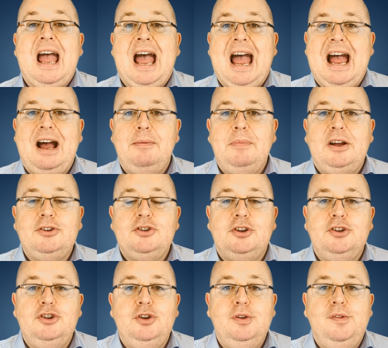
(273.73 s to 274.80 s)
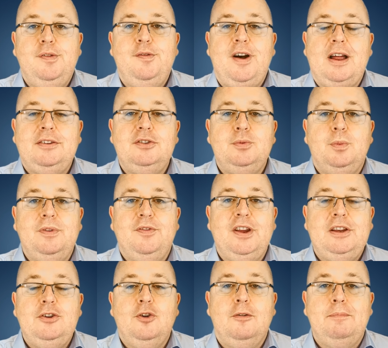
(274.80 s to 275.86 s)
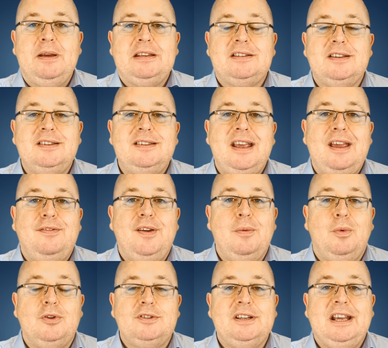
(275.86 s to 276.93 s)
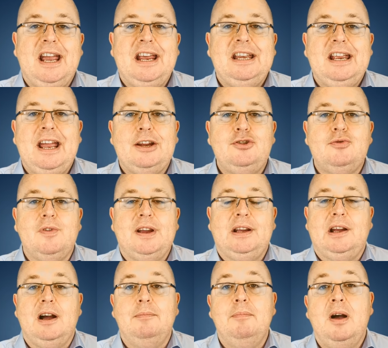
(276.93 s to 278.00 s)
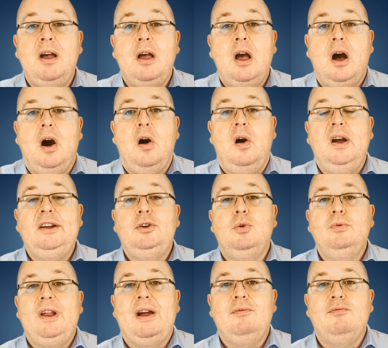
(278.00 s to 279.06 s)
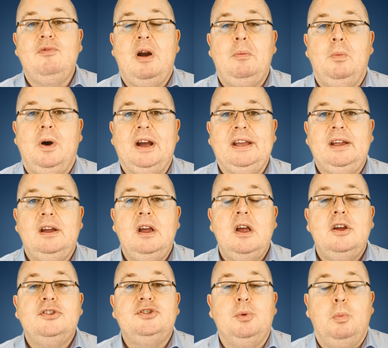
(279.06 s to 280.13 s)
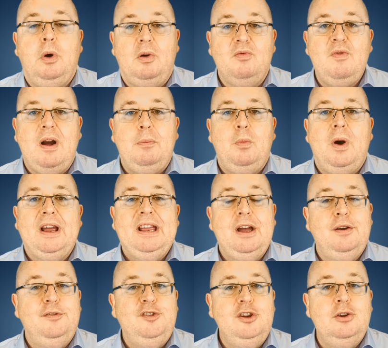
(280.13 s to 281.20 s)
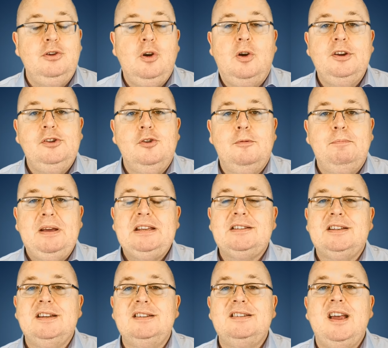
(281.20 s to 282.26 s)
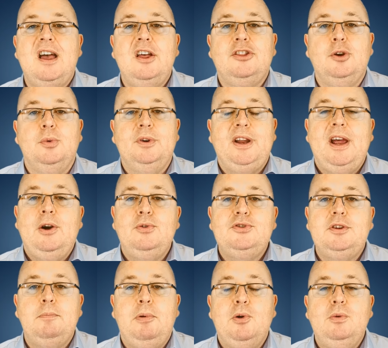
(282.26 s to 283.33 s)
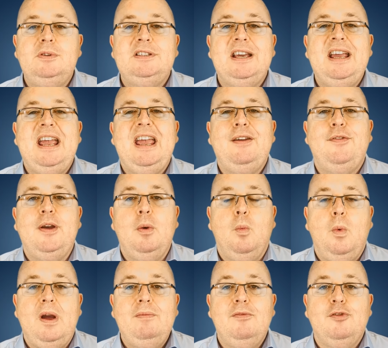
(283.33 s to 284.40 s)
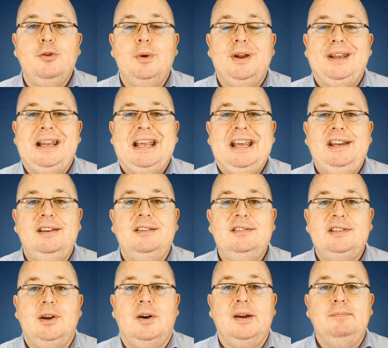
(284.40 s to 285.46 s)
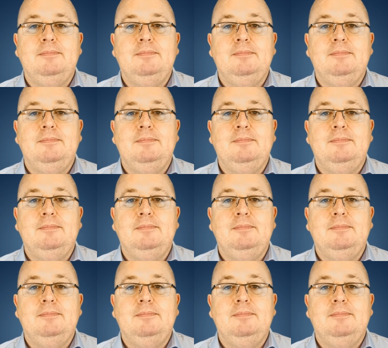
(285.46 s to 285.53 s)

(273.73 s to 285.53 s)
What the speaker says: How much could you fund within your business if it wasn't getting the extra income? I call that runway. So what runway have you got in your business that would help support it if it went through a lean time?